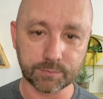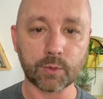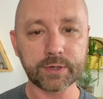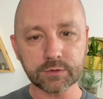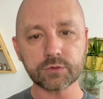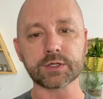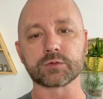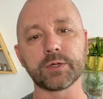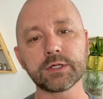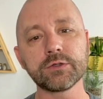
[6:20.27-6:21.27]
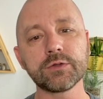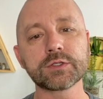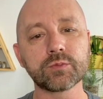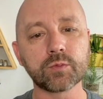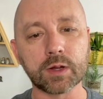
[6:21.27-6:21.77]
But we can do this. We can do this,
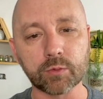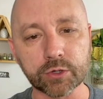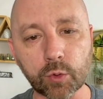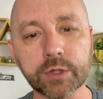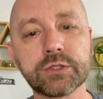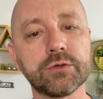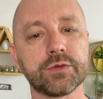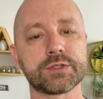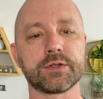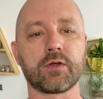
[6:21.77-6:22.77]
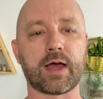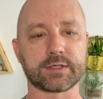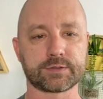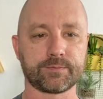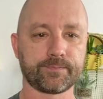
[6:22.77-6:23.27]
and we're going to do this in the
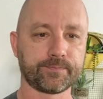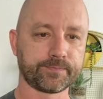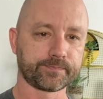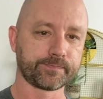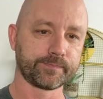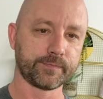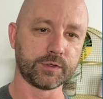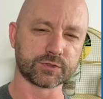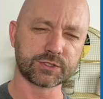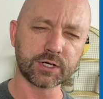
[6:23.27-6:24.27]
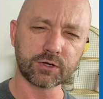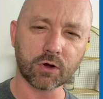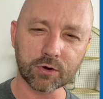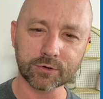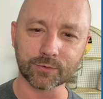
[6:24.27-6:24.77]
class. Study
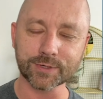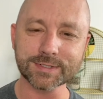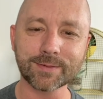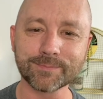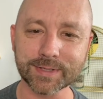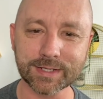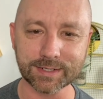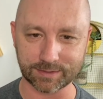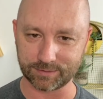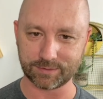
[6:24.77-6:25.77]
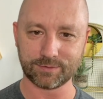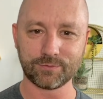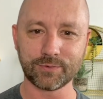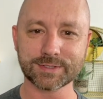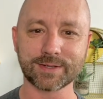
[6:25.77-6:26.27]
harder. What does that mean?
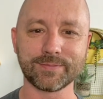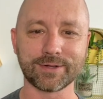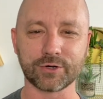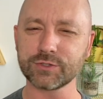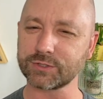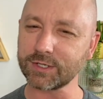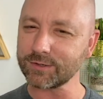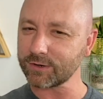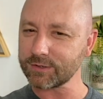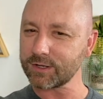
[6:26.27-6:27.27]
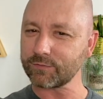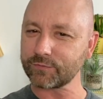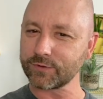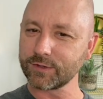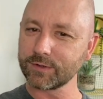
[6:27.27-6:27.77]
What does that mean? Are you studying hard enough?
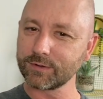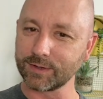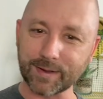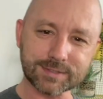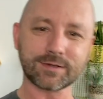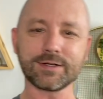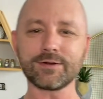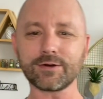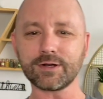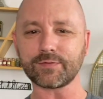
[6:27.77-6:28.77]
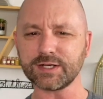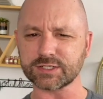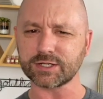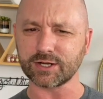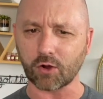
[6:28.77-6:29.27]
Am I studying hard enough? I need to
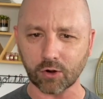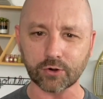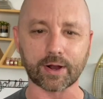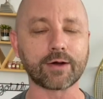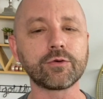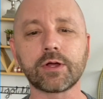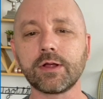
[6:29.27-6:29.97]
study harder.